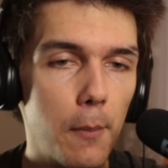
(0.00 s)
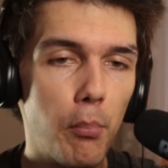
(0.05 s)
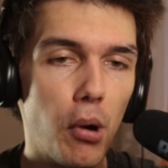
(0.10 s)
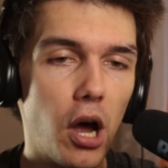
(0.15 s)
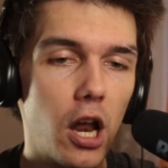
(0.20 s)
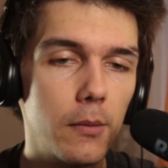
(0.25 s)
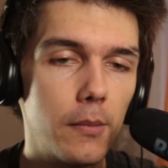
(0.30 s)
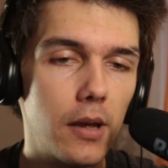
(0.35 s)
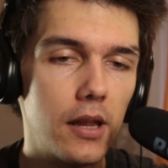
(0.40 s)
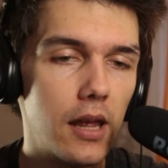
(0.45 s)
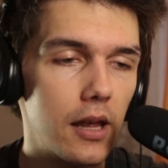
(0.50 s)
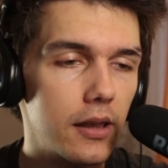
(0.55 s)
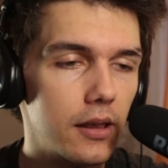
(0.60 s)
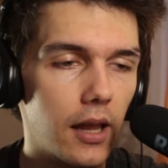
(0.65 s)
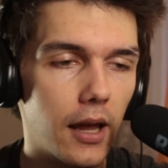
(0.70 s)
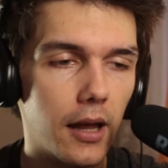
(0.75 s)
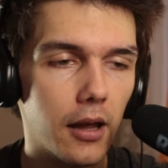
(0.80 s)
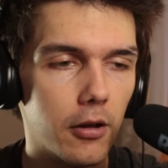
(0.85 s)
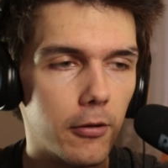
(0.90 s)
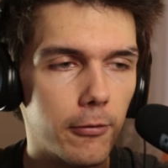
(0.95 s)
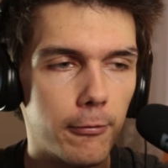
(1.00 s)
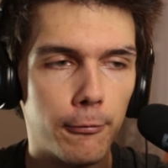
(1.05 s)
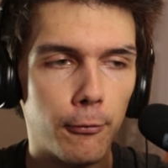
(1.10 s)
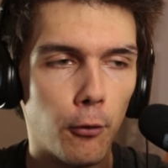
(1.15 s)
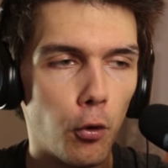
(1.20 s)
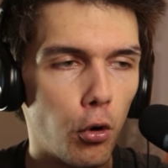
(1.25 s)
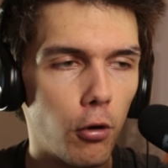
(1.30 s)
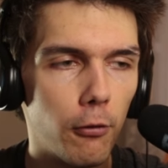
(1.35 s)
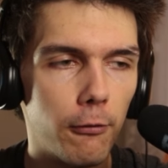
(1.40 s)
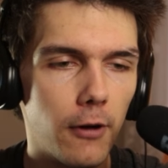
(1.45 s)
apartment had like
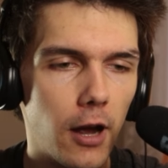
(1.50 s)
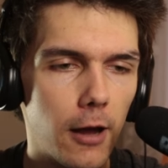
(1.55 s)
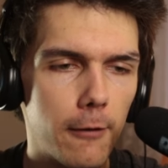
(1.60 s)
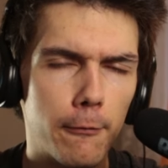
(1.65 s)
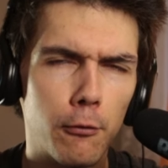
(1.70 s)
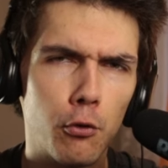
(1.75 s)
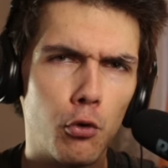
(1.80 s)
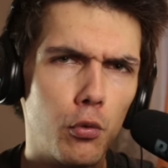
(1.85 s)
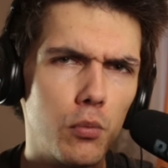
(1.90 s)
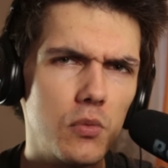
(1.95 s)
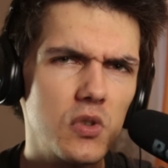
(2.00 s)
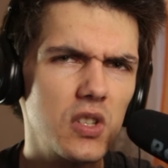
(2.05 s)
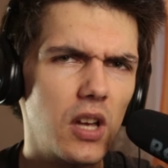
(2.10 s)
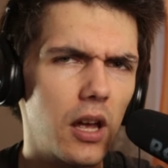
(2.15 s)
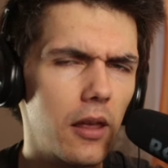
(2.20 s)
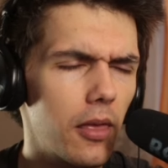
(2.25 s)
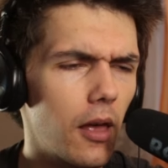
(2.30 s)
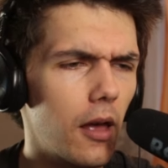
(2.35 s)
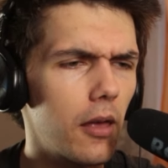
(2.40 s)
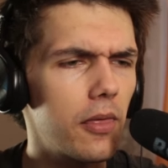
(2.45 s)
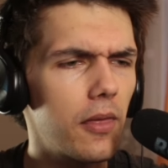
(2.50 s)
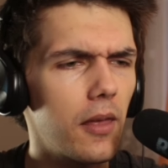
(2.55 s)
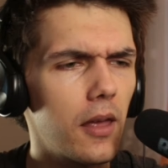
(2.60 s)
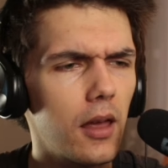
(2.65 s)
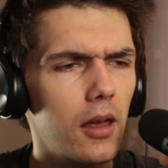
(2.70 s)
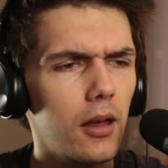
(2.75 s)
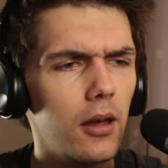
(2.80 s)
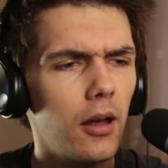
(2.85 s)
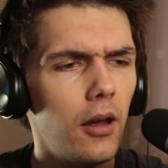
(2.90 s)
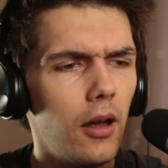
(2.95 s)
4 or 5 rooms, I
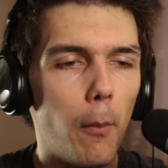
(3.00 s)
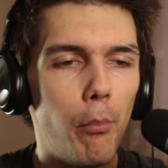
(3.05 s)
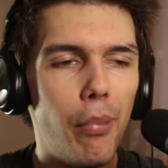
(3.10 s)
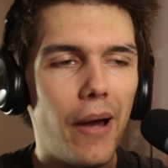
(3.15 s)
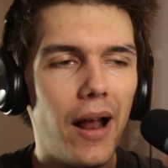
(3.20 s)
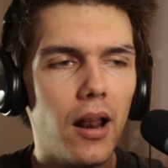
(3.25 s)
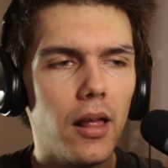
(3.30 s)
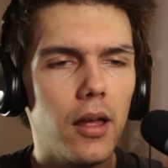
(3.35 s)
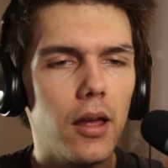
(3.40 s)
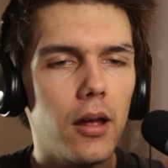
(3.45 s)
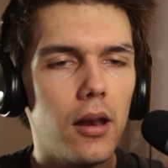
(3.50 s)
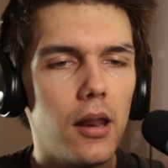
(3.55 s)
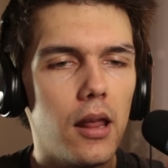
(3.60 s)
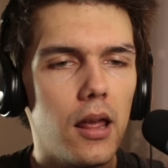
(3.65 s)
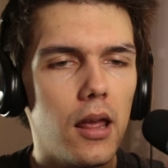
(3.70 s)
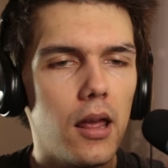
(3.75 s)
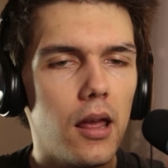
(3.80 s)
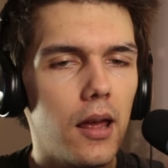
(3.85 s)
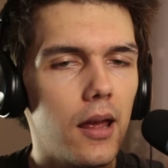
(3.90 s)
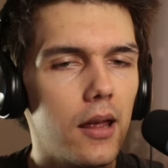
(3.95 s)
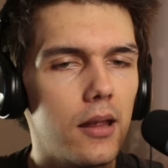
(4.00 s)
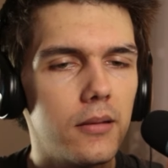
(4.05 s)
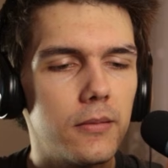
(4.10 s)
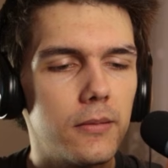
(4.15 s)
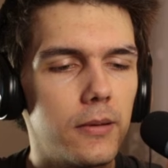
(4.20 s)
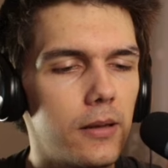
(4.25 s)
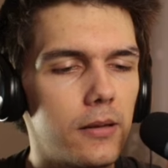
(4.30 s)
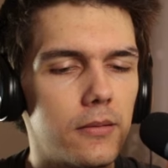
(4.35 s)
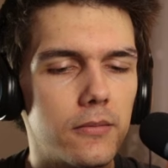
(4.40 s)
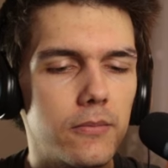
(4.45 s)
think, a balcony
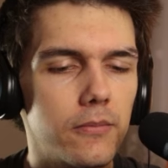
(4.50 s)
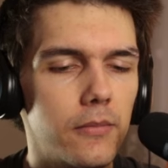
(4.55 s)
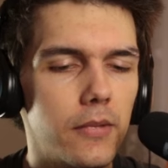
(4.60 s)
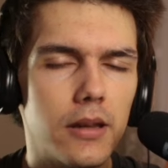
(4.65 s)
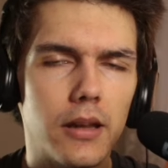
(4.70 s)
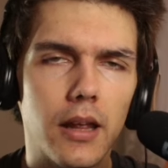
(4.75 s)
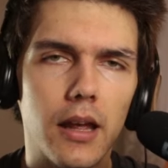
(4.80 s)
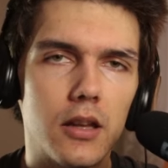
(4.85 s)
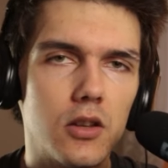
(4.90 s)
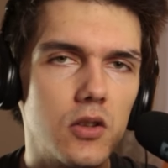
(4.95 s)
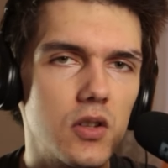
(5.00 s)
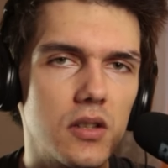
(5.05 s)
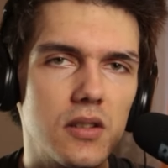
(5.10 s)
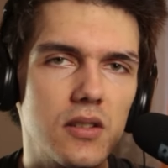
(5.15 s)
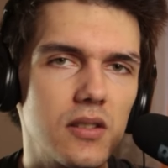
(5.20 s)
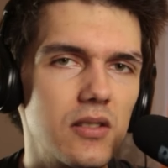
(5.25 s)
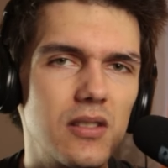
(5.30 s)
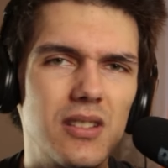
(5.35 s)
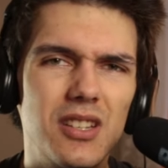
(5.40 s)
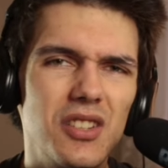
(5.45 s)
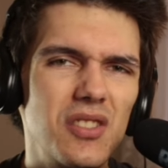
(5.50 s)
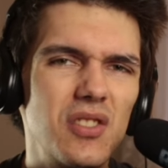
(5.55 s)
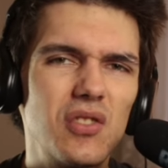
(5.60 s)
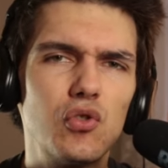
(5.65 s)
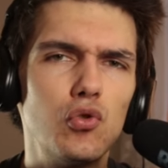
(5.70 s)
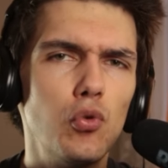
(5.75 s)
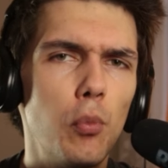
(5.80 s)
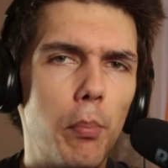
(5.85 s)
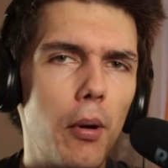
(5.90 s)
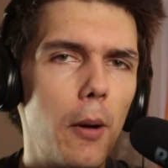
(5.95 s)
and yeah, just
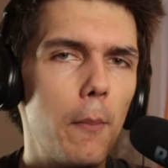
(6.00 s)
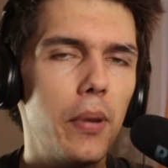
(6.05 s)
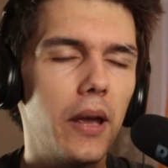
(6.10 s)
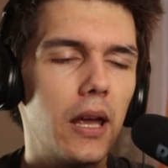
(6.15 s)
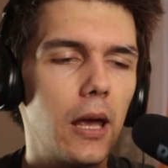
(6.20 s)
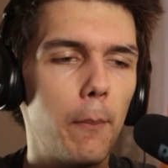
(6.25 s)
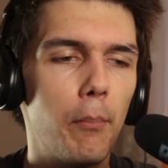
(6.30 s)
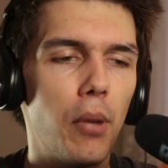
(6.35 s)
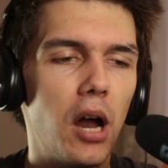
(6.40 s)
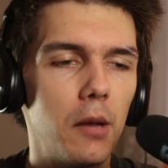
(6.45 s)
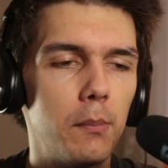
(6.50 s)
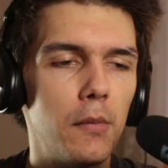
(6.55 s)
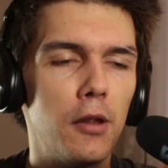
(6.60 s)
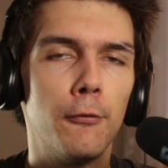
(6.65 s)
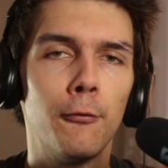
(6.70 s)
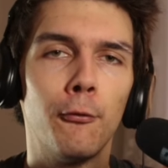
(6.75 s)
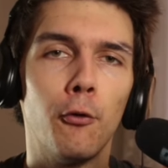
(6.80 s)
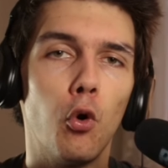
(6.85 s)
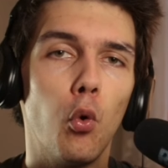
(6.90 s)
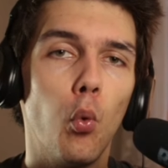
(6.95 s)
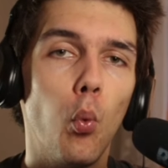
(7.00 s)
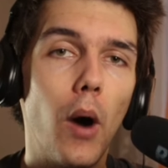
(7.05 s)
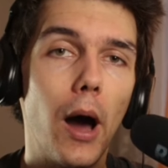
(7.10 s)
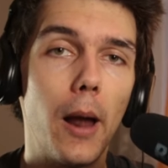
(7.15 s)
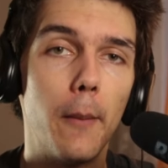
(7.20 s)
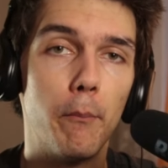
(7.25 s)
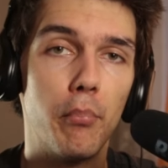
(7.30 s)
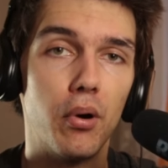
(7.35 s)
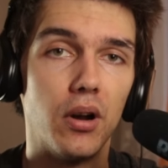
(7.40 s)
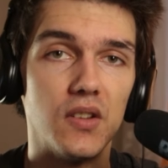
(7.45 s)
super big apartment for
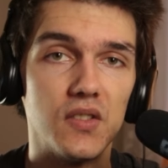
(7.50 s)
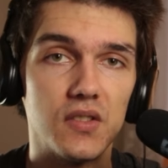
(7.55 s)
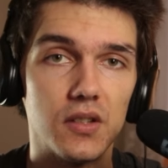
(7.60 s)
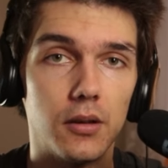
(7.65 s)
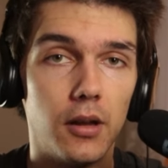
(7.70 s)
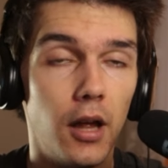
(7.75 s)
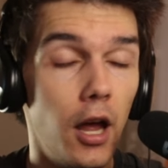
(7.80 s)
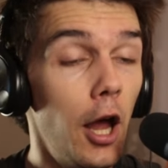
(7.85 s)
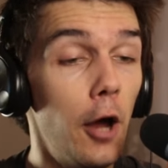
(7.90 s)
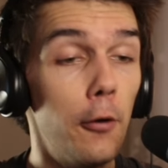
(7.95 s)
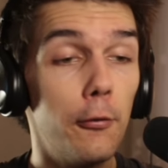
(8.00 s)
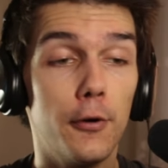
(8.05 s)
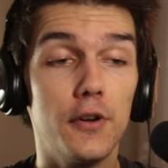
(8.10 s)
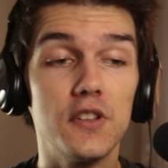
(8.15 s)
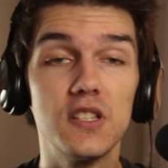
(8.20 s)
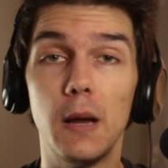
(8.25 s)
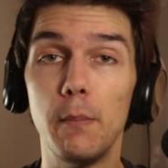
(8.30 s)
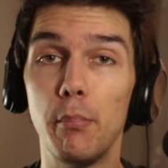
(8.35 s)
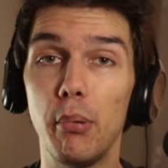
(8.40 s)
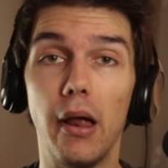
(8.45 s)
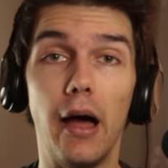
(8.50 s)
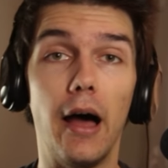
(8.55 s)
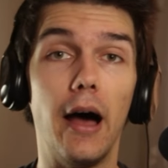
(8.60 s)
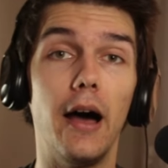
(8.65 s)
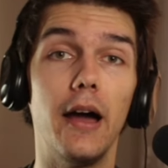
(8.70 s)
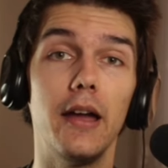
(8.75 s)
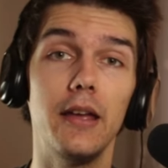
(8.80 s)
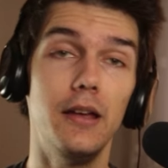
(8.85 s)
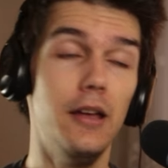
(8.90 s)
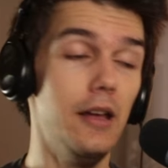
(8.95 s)
one person. For example,
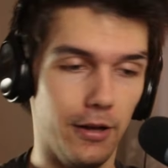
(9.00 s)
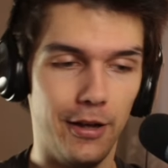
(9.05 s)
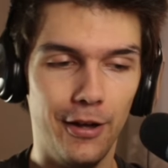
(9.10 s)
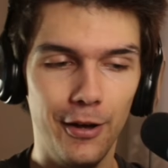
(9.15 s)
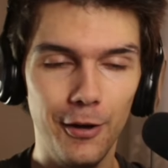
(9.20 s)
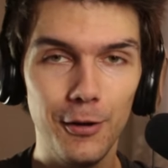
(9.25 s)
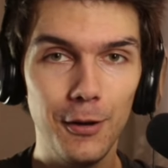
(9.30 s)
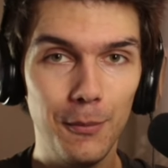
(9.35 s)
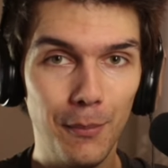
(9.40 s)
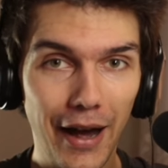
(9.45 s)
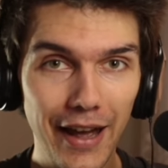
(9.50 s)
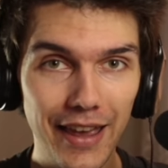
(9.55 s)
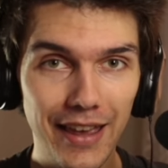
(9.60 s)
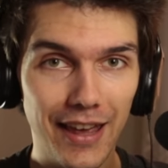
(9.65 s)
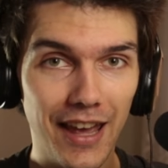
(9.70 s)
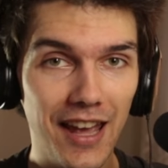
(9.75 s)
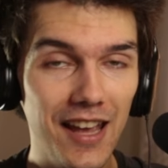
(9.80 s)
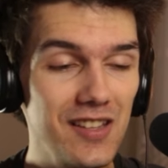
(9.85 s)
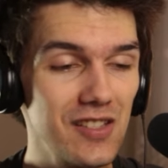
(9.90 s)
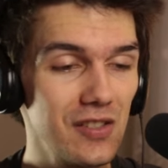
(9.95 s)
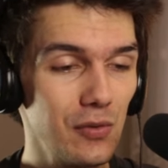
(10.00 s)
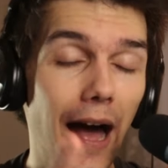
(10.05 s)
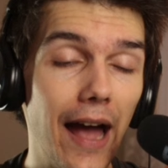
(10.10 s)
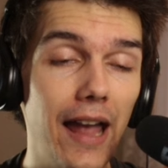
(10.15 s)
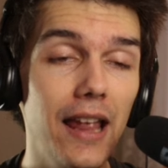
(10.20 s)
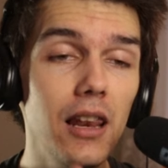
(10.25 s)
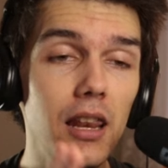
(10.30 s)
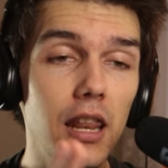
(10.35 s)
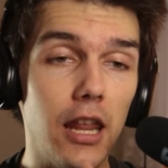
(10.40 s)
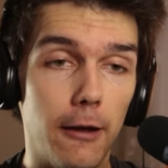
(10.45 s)
in my case,
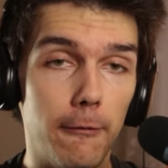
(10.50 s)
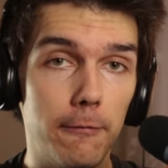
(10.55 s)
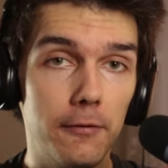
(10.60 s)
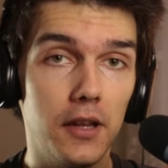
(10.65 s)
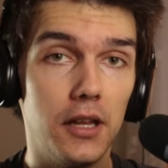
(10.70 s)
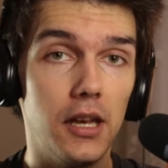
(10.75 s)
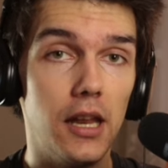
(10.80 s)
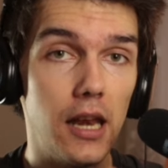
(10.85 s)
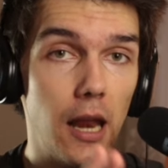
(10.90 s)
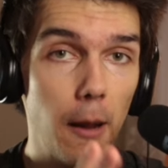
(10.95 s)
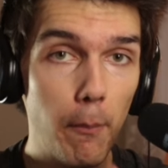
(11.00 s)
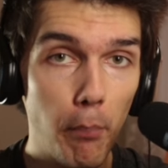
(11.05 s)
I lived in an